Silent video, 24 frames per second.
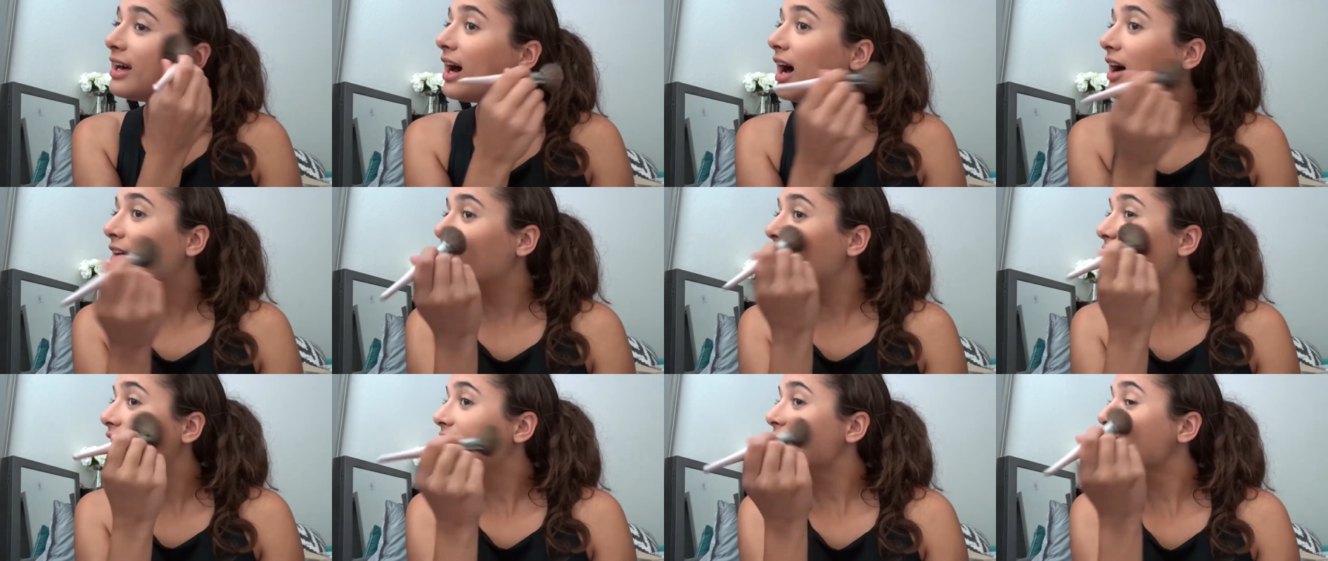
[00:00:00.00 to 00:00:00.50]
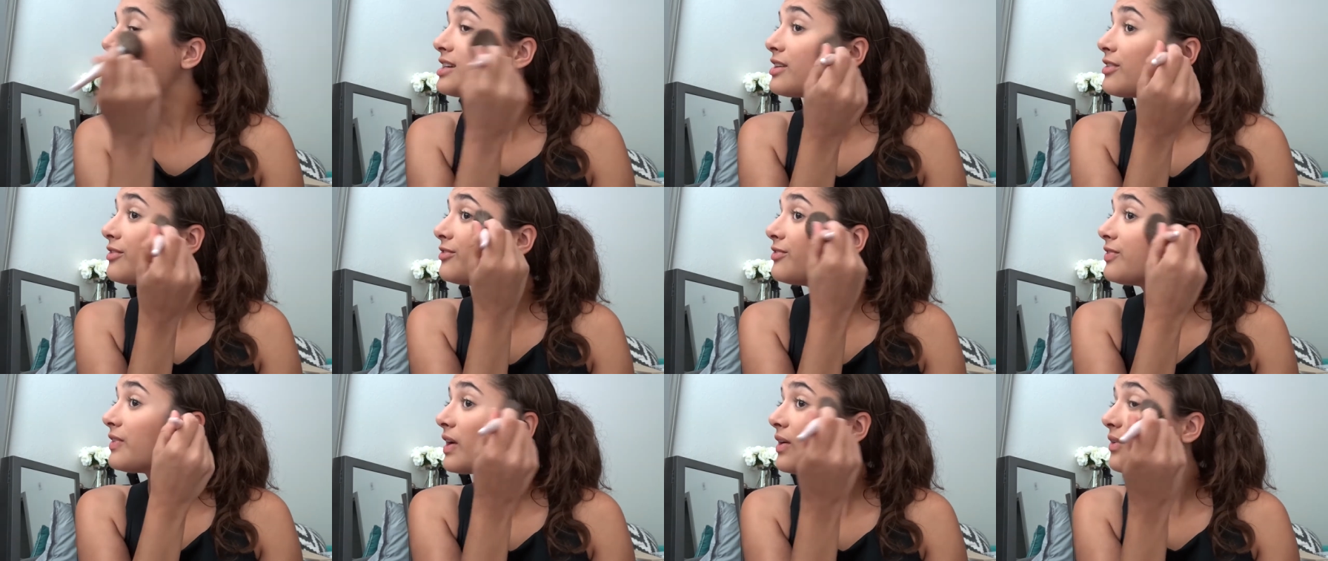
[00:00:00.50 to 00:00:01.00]
I find it's like
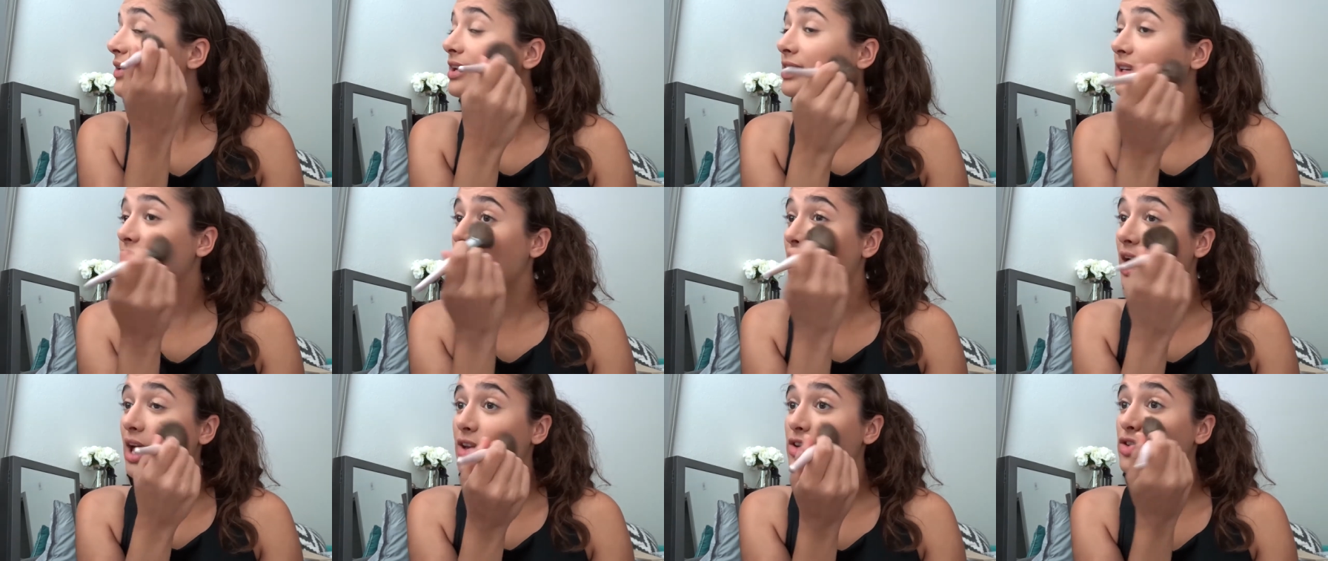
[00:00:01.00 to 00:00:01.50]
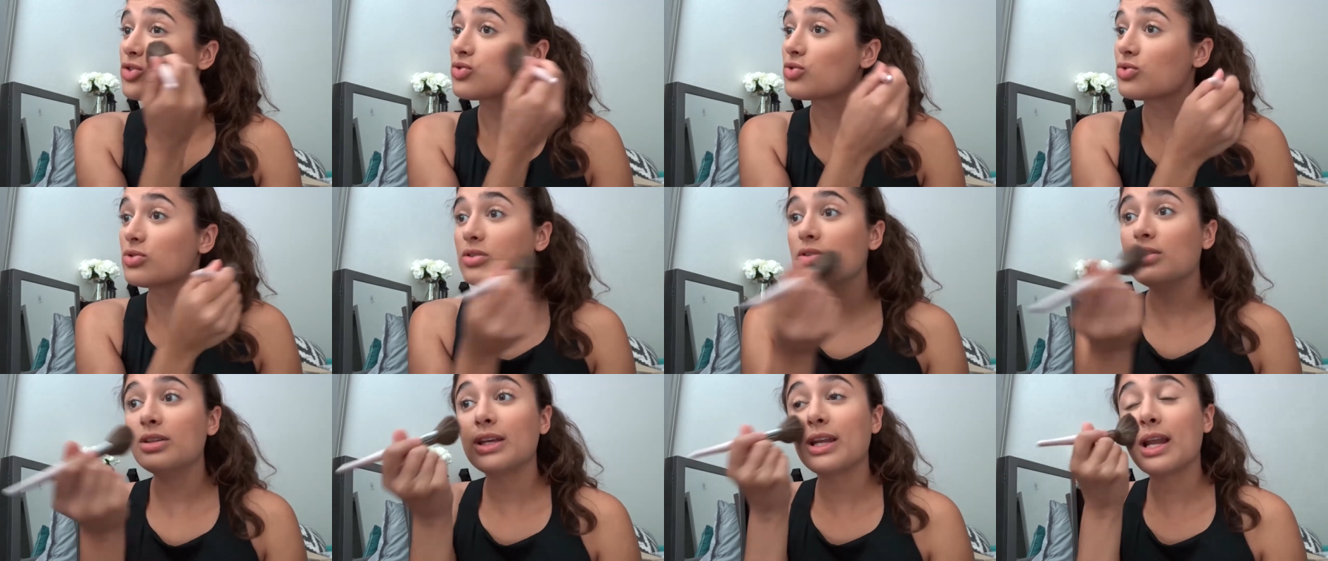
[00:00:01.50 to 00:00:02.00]
very
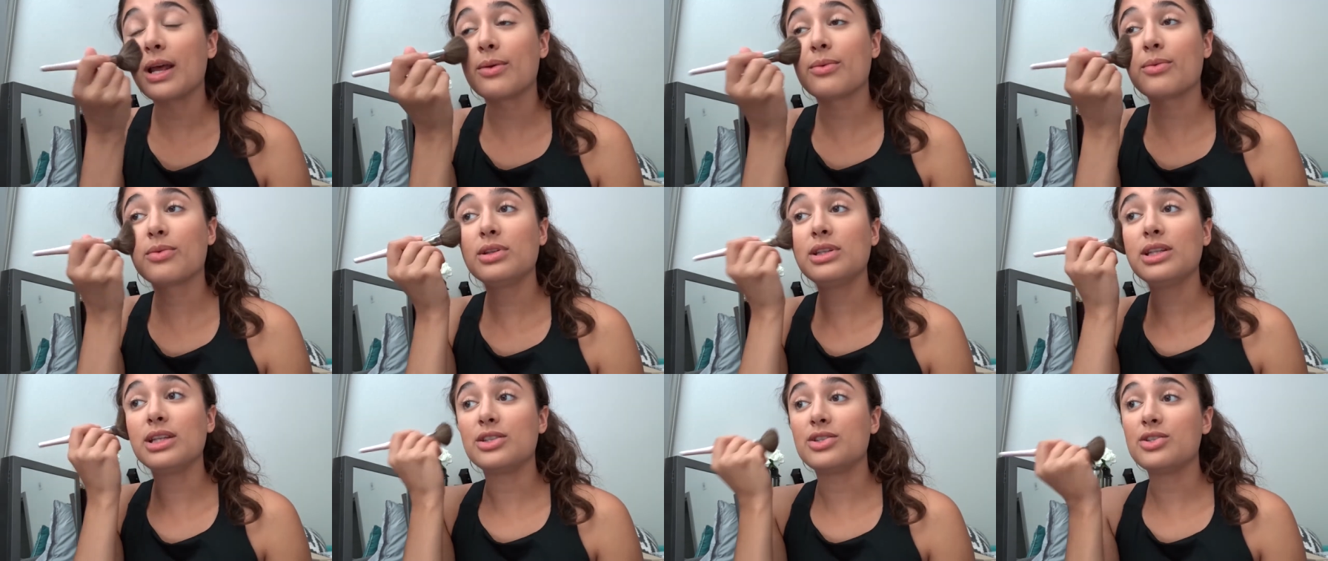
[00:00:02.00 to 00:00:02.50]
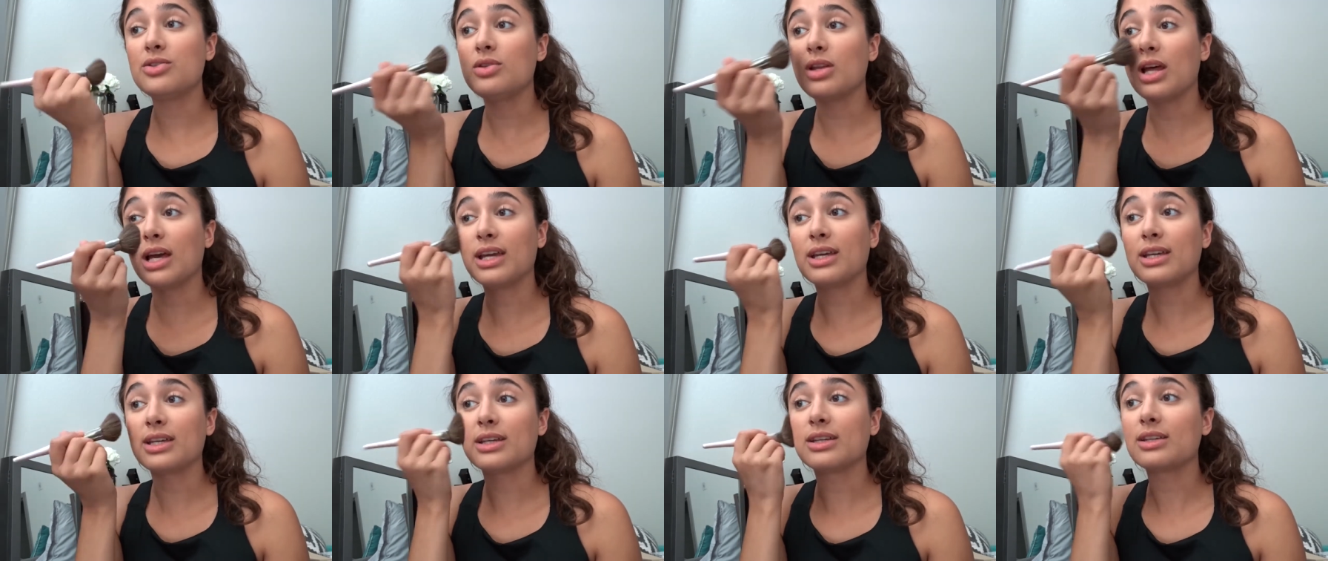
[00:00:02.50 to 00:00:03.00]
natural and I really do
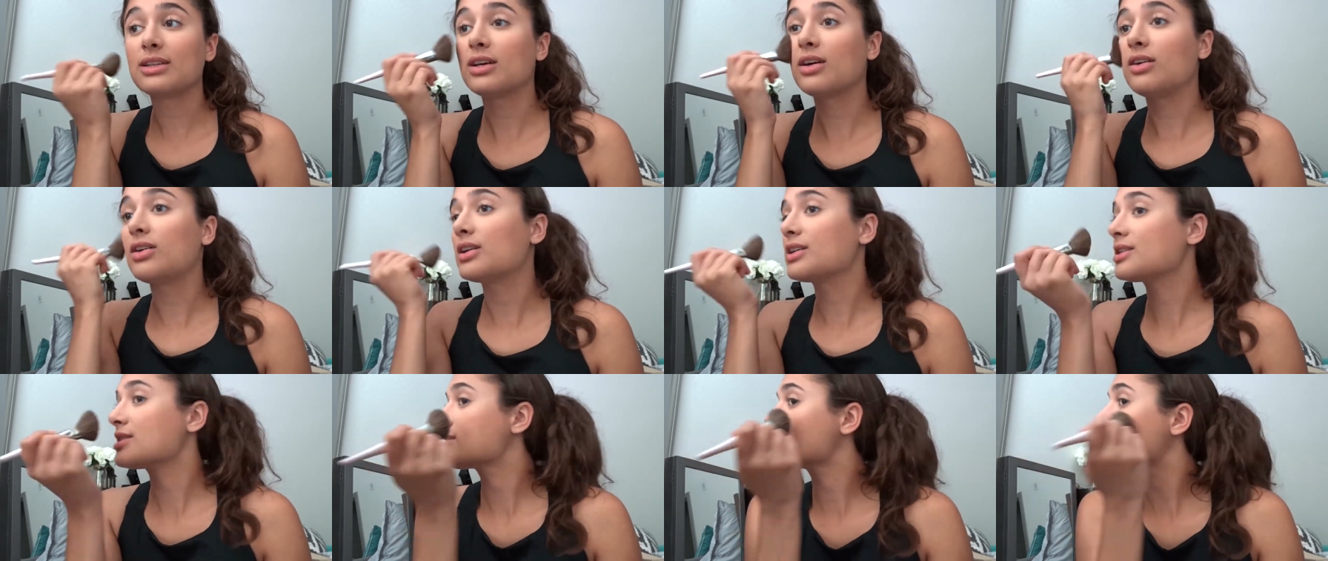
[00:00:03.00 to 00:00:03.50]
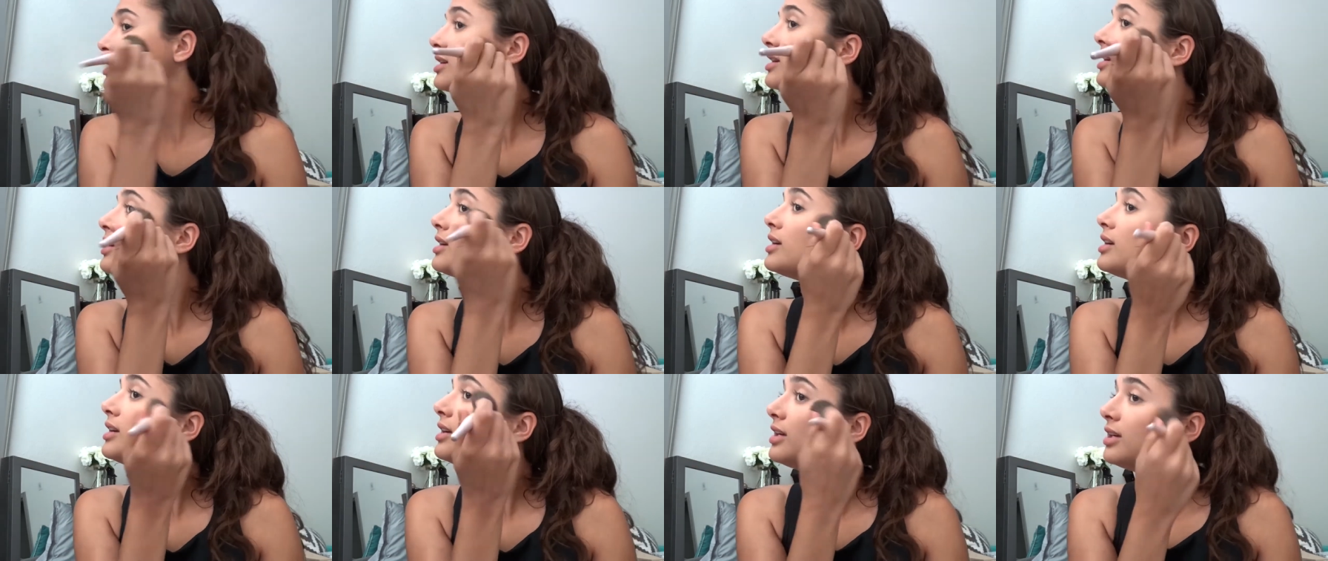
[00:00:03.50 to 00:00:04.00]
like it, honestly.
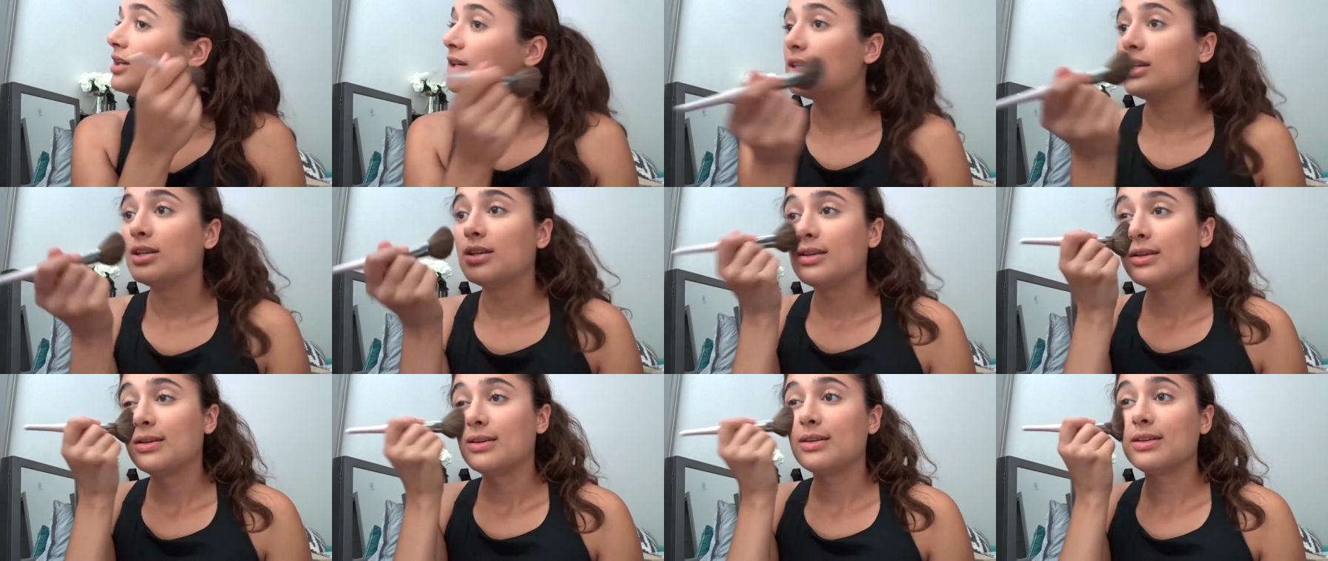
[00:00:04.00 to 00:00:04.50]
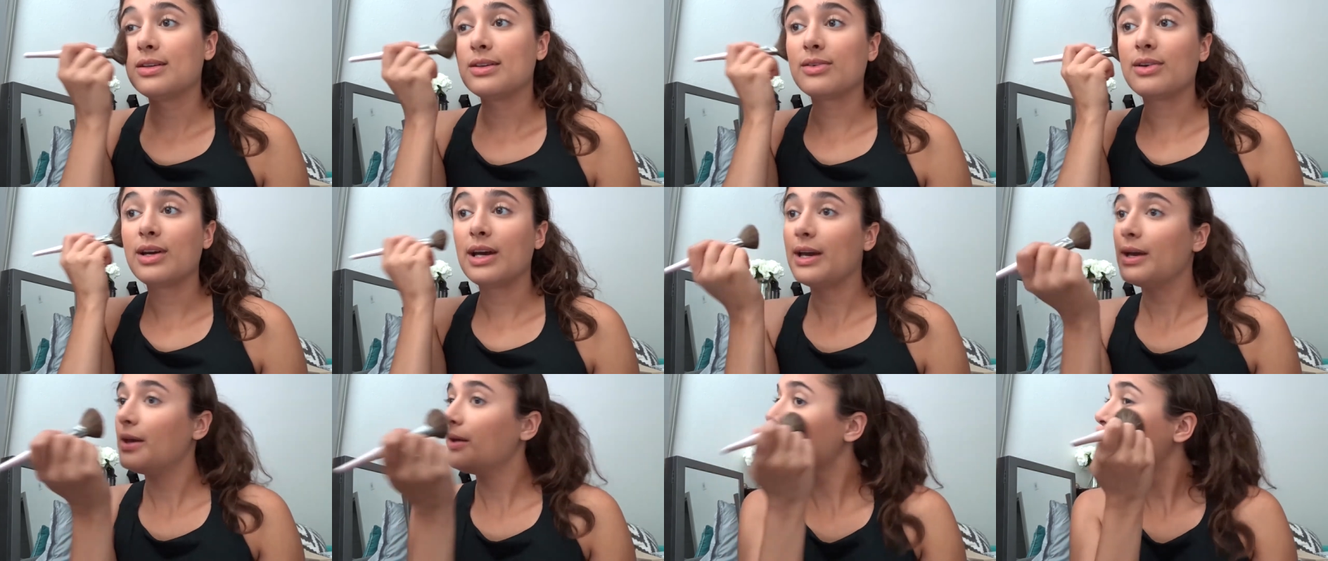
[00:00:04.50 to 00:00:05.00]

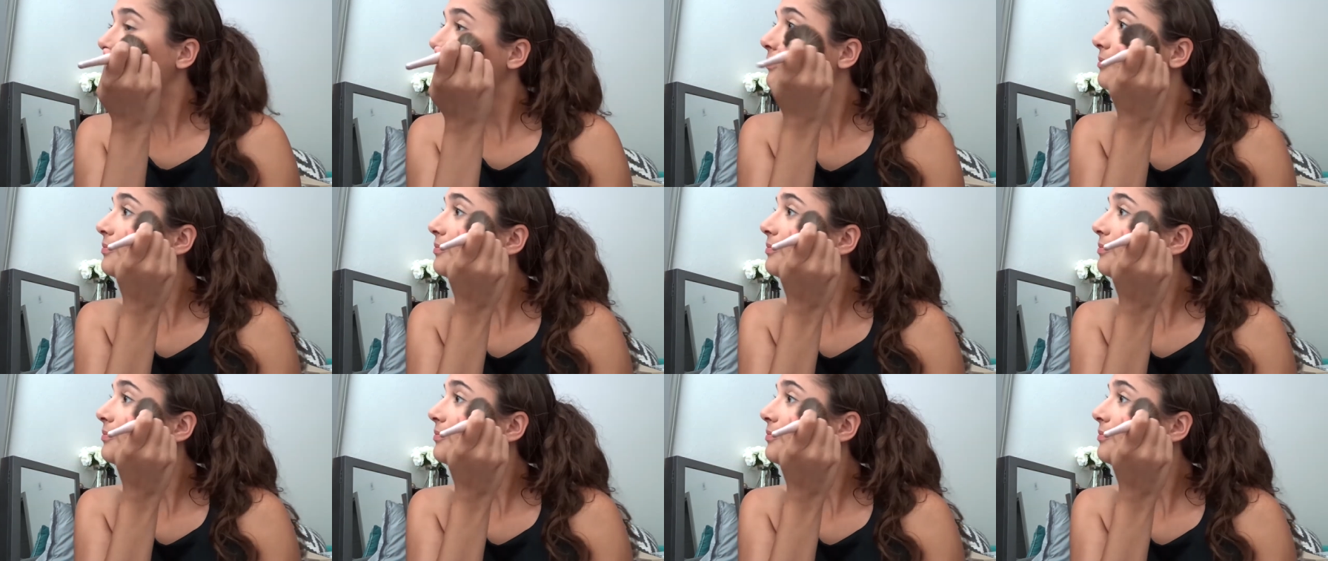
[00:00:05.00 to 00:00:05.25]
Okay.